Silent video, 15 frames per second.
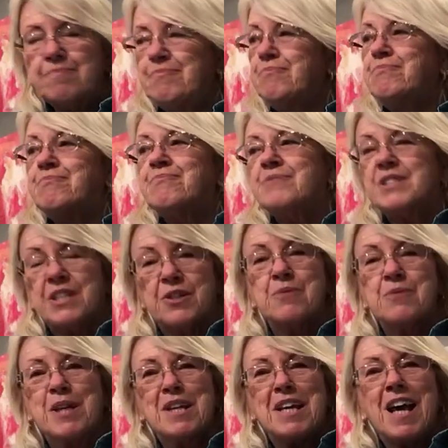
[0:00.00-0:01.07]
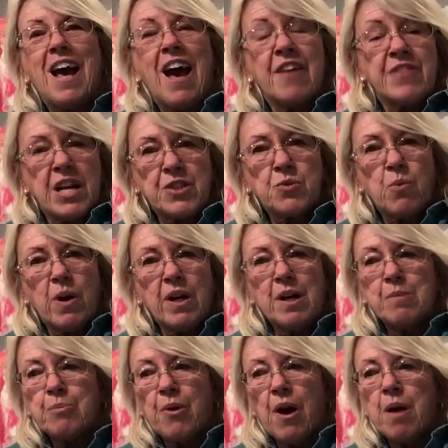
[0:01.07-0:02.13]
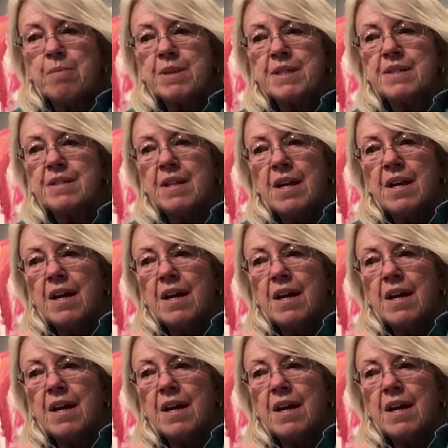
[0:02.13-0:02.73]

Excuse me. And that's why I promise